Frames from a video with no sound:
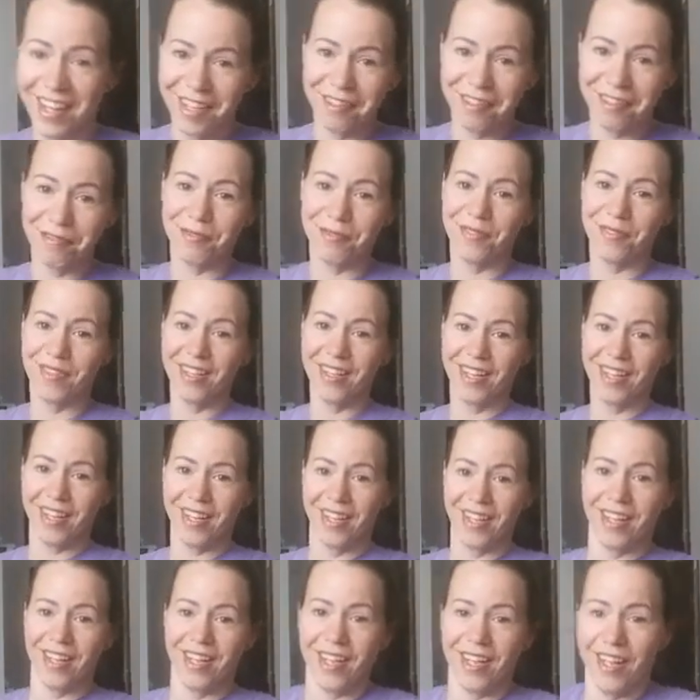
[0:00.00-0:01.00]
of,
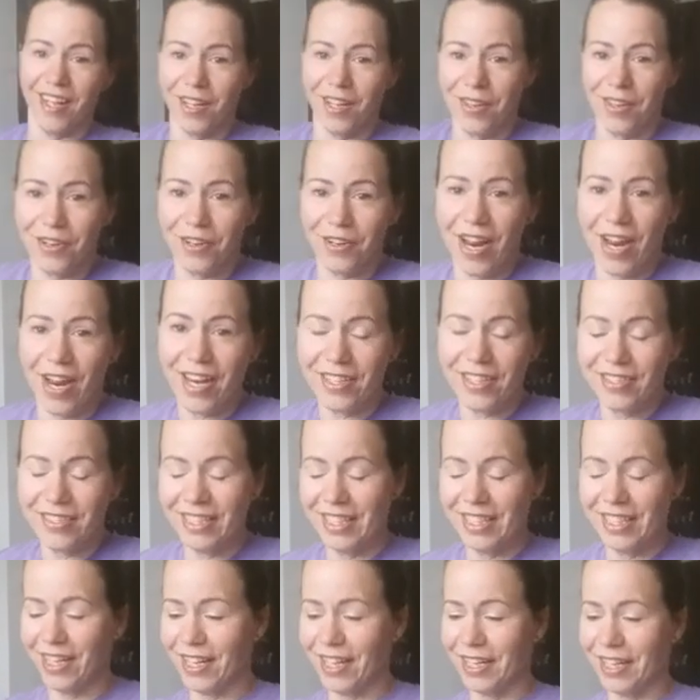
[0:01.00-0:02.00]
they're
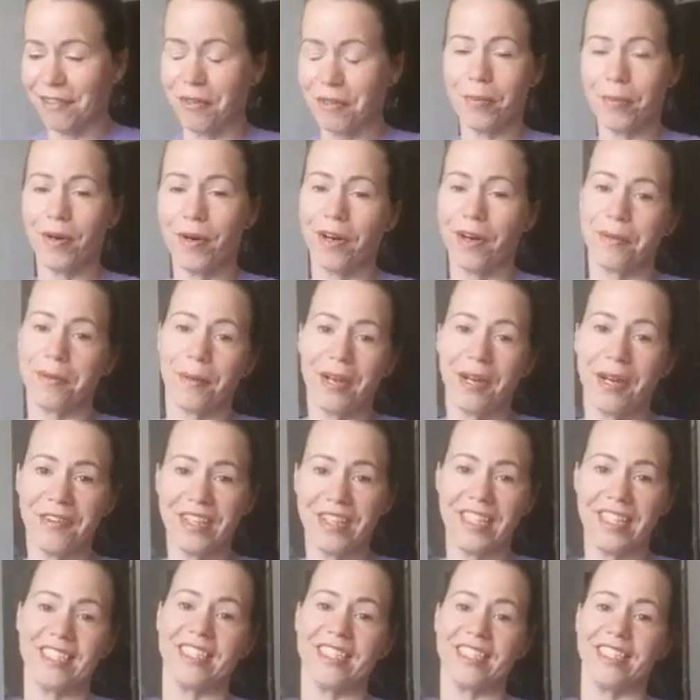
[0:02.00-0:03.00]
actually not even part of my
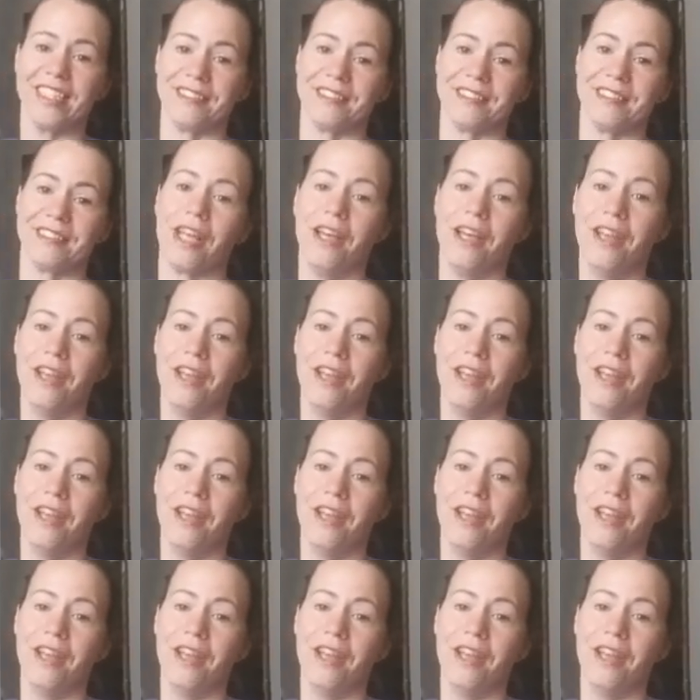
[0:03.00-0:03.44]
religion.